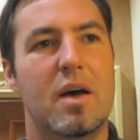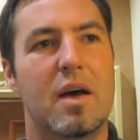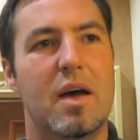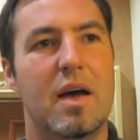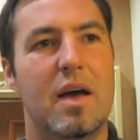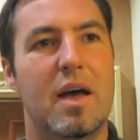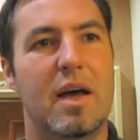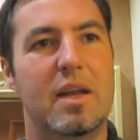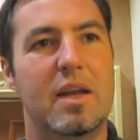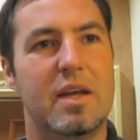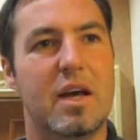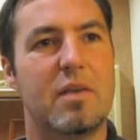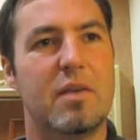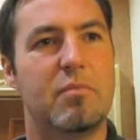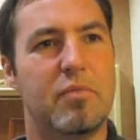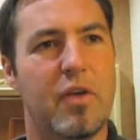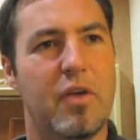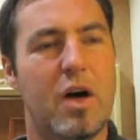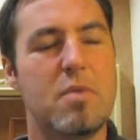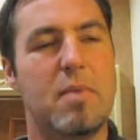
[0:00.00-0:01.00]
and he kind of
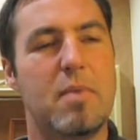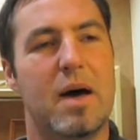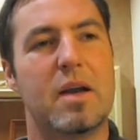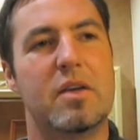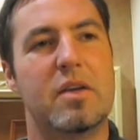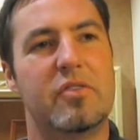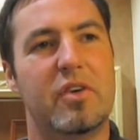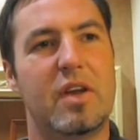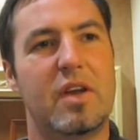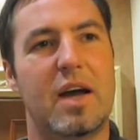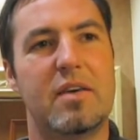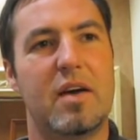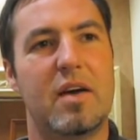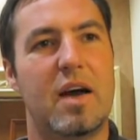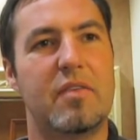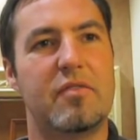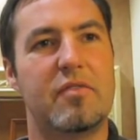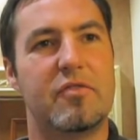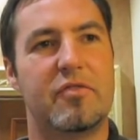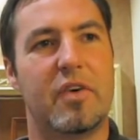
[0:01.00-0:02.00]
thought about it. And he said, I, "I
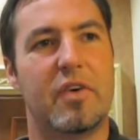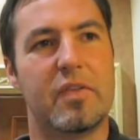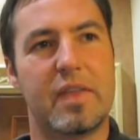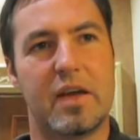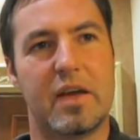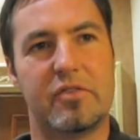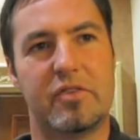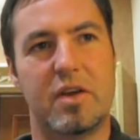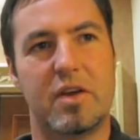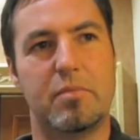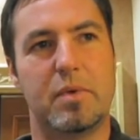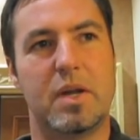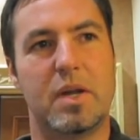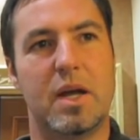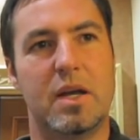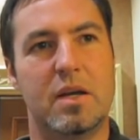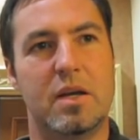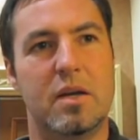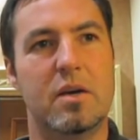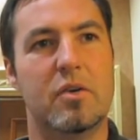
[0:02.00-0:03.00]
haven't felt that shape in
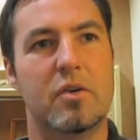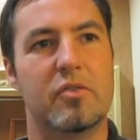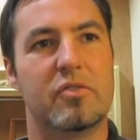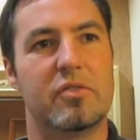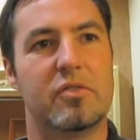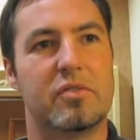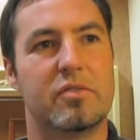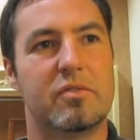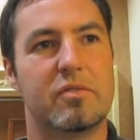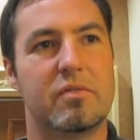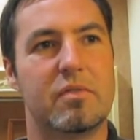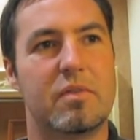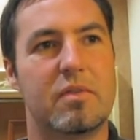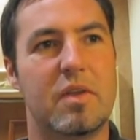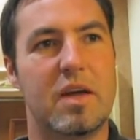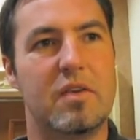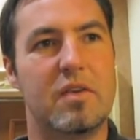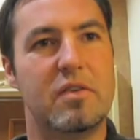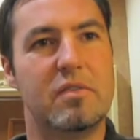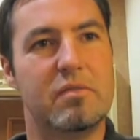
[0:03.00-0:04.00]
eight years."
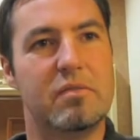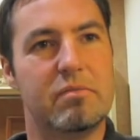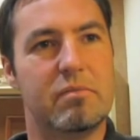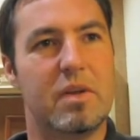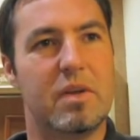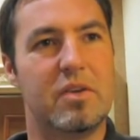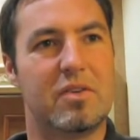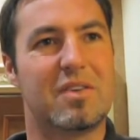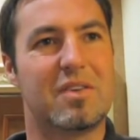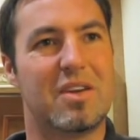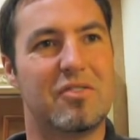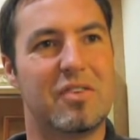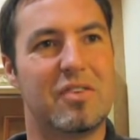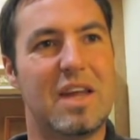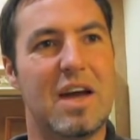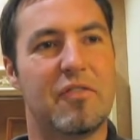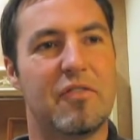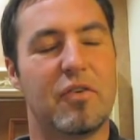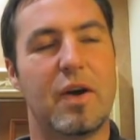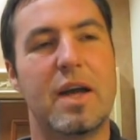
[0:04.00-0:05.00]
That he kind of said,
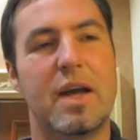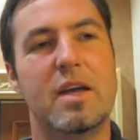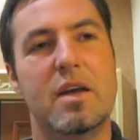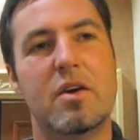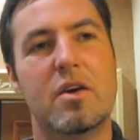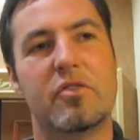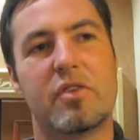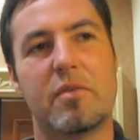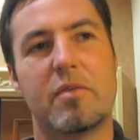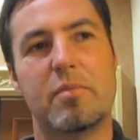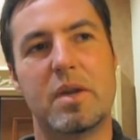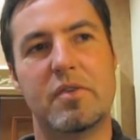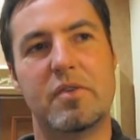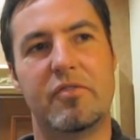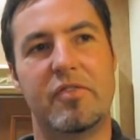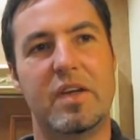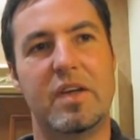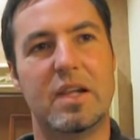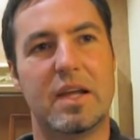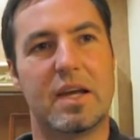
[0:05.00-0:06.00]
"Yeah, for eight years I've been
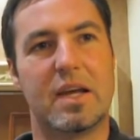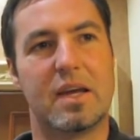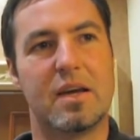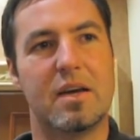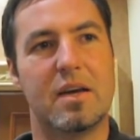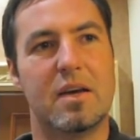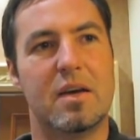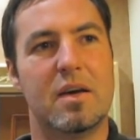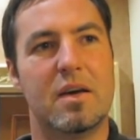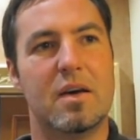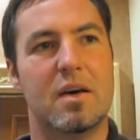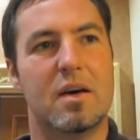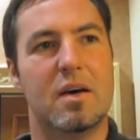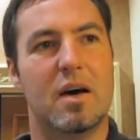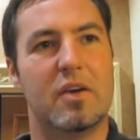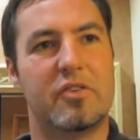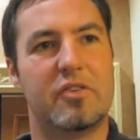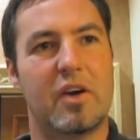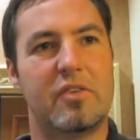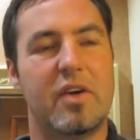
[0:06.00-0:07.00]
feeling
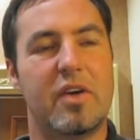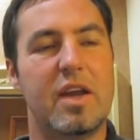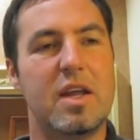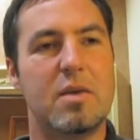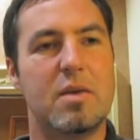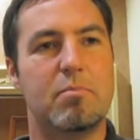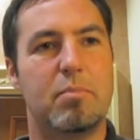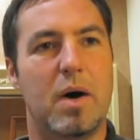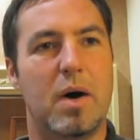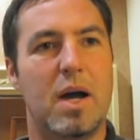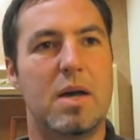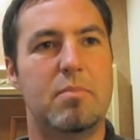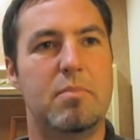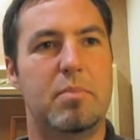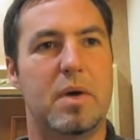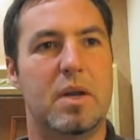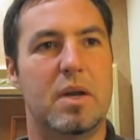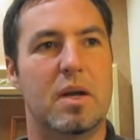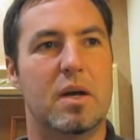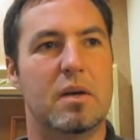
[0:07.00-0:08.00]
a titanium pipe
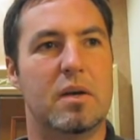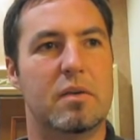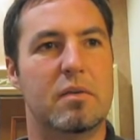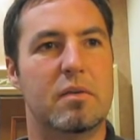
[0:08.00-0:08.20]
and a